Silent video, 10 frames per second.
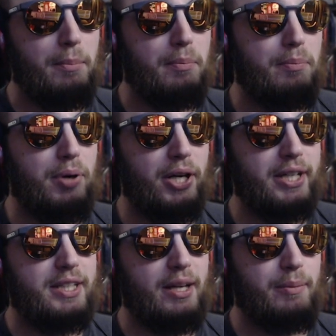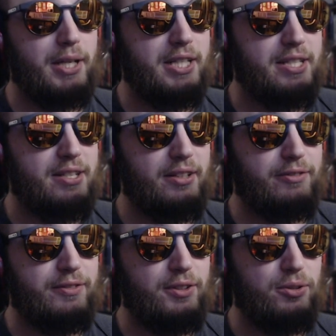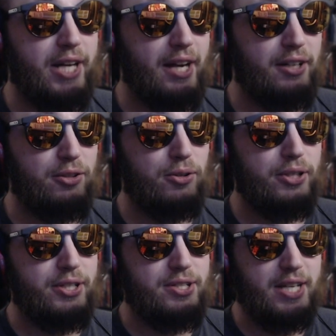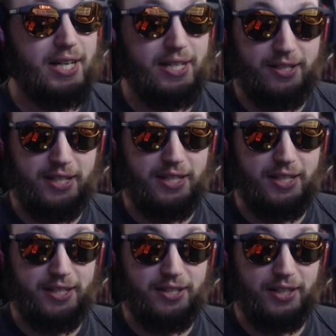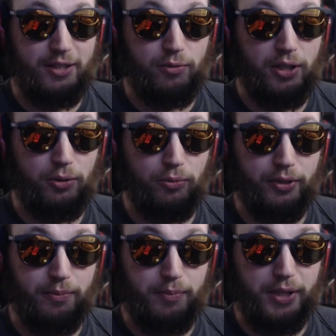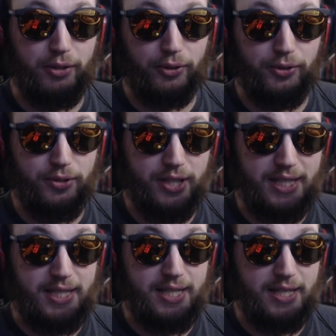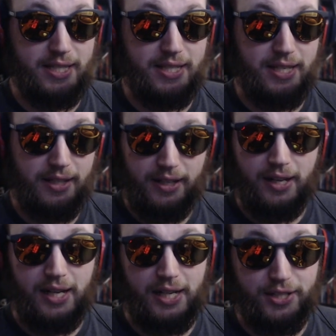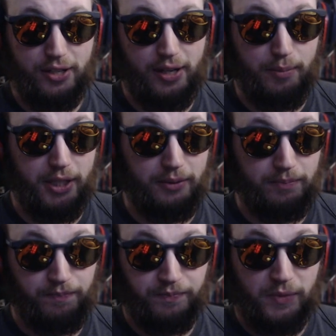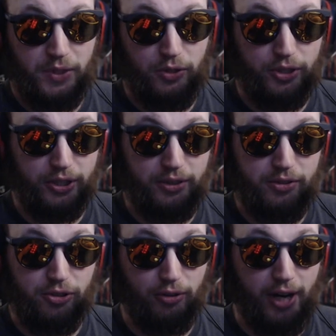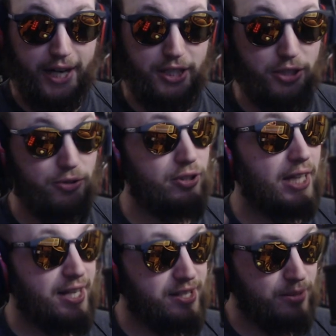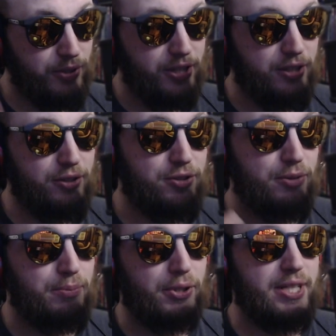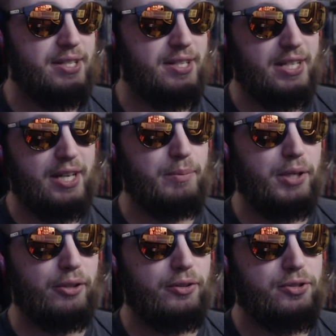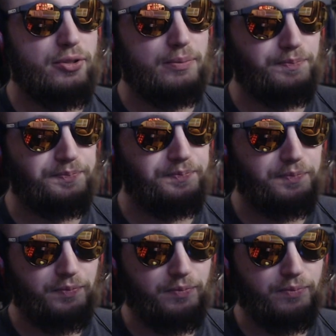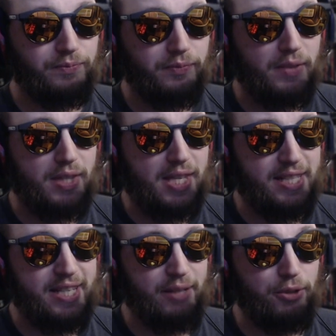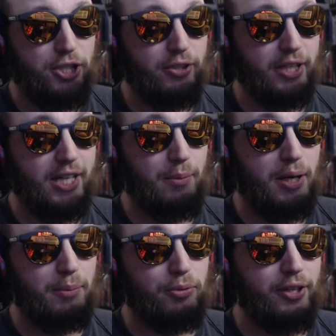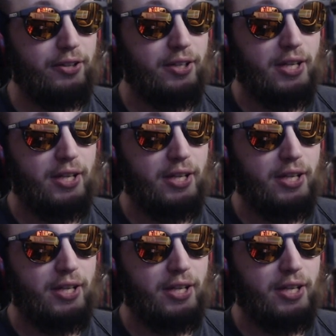But I mean, he's on a few categories. Yes, he does link well with Beerus's. So I mean, you could try to utilize him with the new Super EZA Beerus. See what you can come up with.